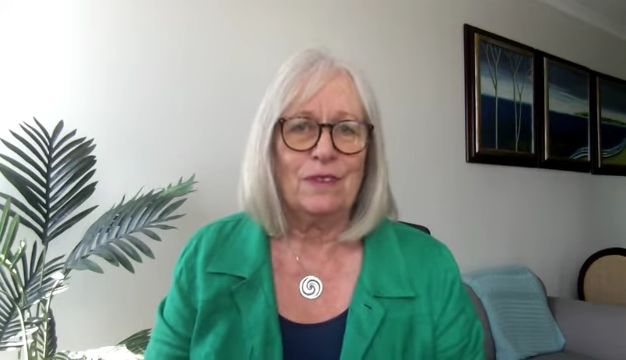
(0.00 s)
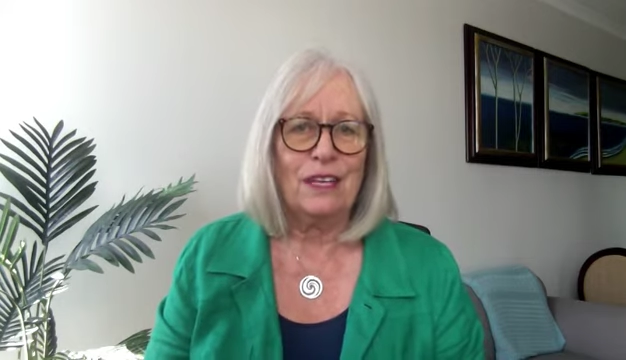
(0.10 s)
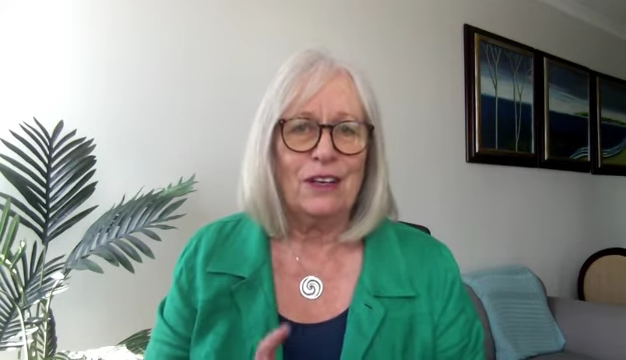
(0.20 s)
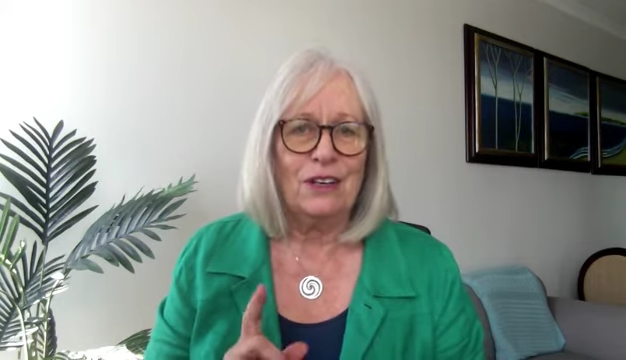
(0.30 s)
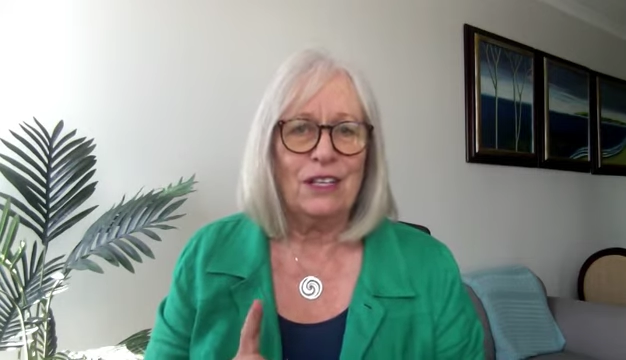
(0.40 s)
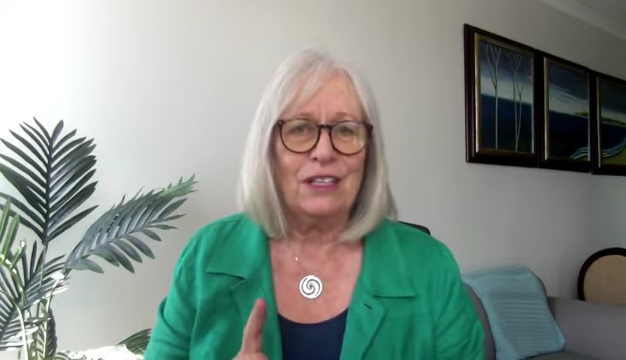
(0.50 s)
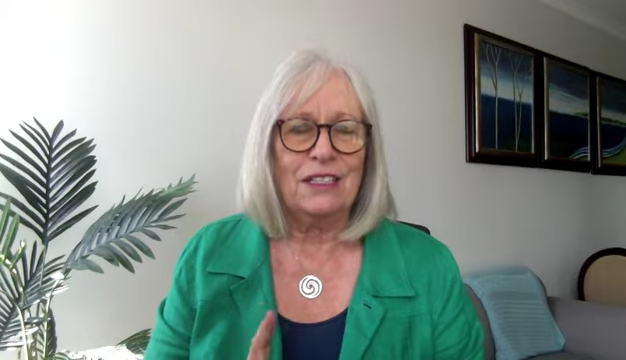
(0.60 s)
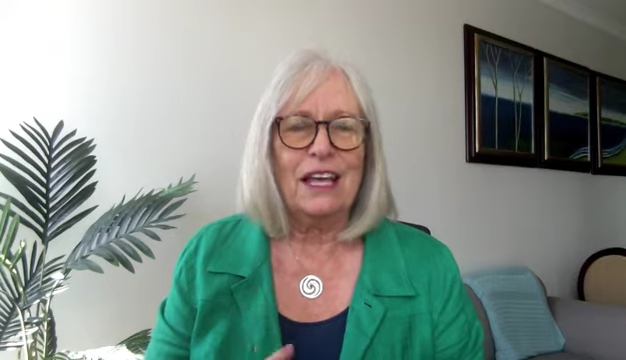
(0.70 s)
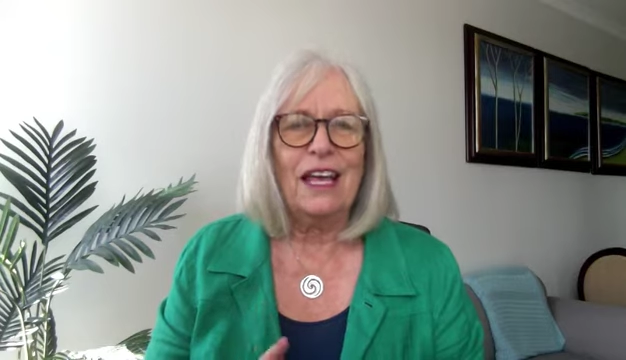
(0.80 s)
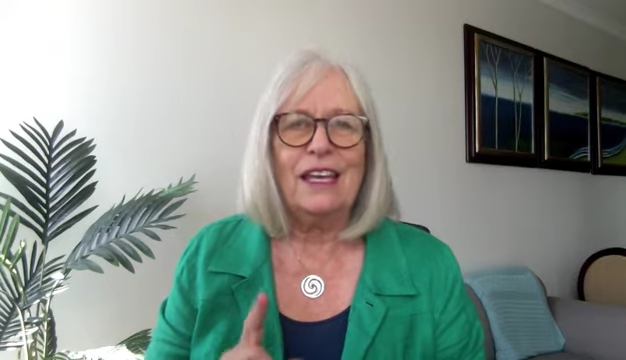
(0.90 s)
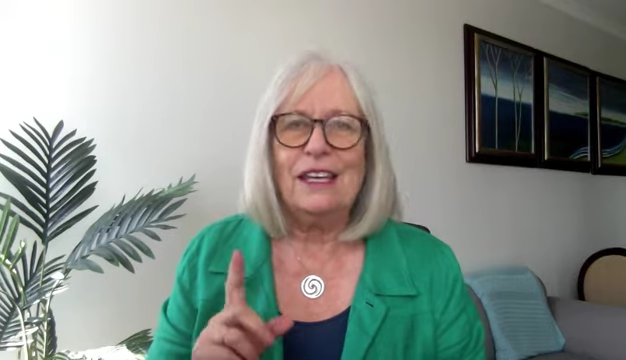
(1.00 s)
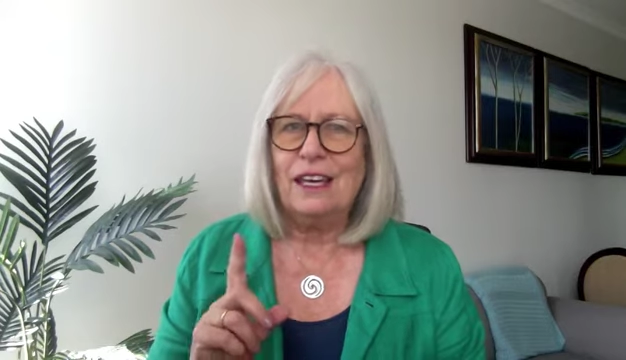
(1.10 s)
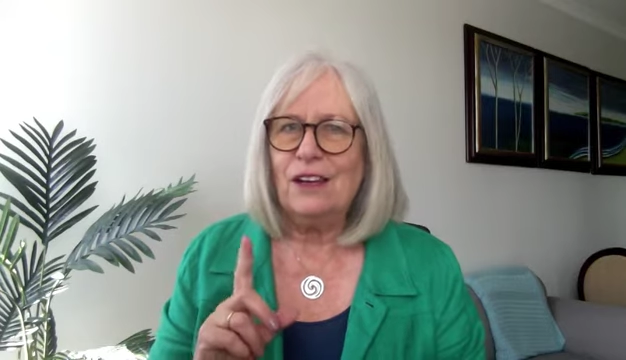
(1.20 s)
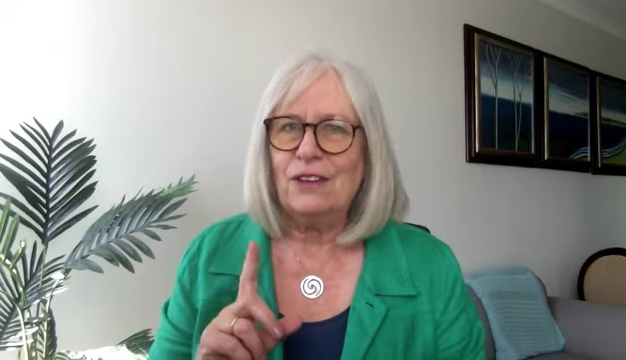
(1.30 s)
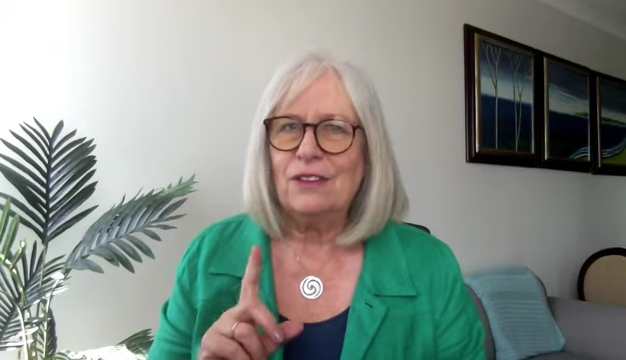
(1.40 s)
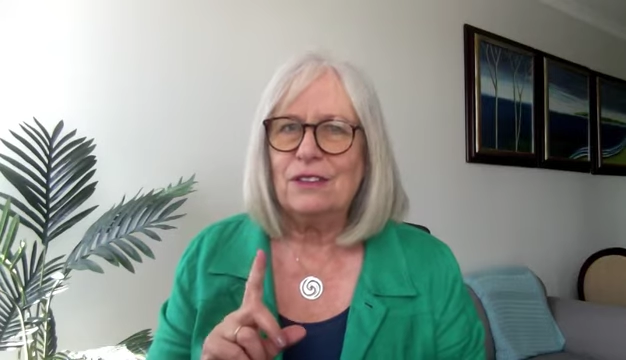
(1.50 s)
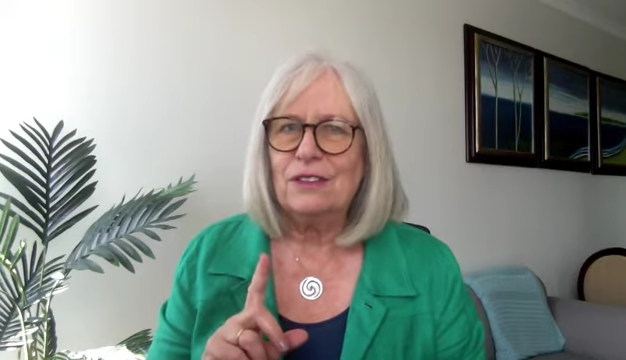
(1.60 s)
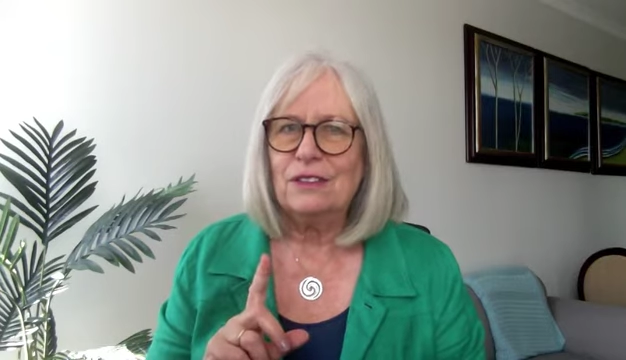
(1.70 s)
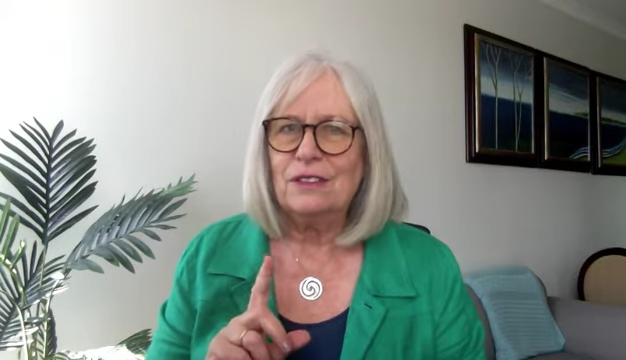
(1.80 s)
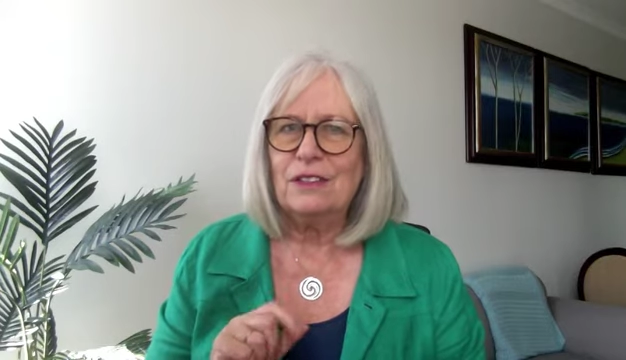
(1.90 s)
All right, now,
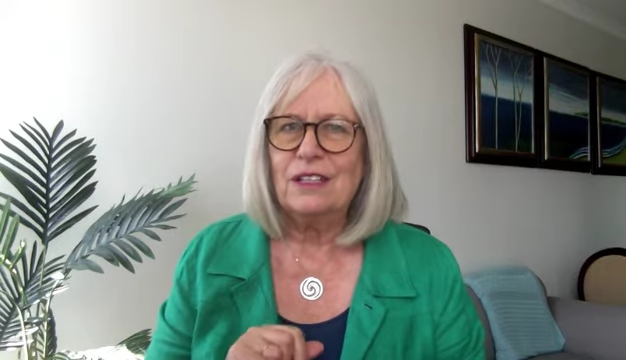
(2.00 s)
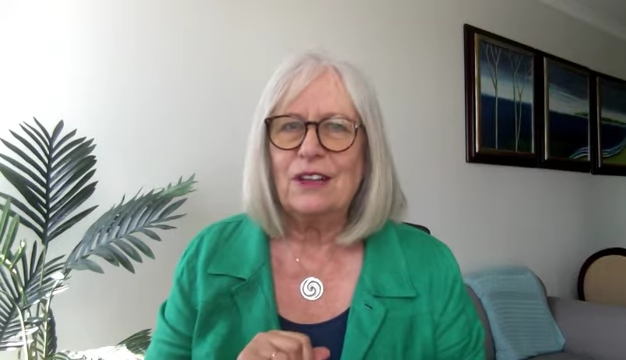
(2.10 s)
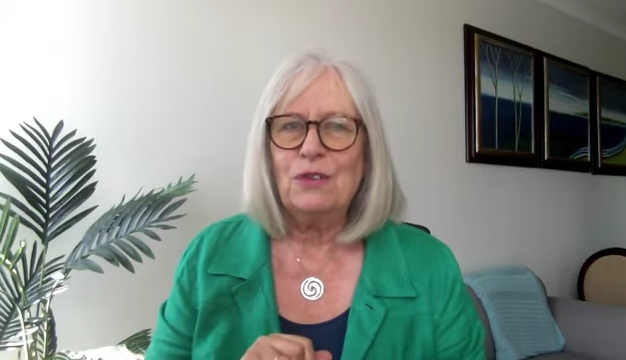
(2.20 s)
another